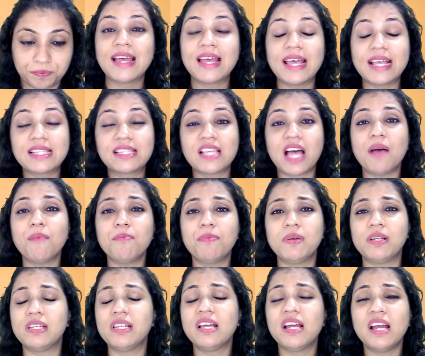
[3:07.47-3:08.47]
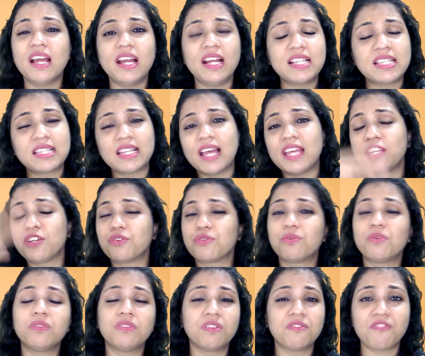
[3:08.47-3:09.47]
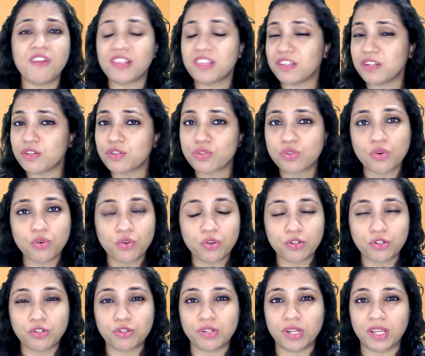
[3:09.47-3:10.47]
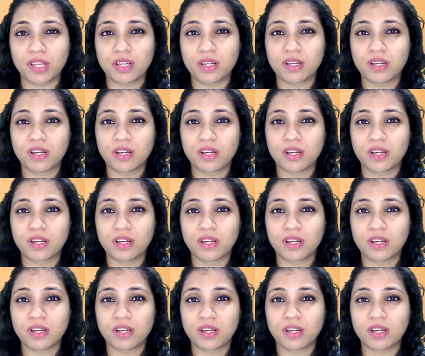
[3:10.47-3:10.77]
Example, it's like, the weather is so good today.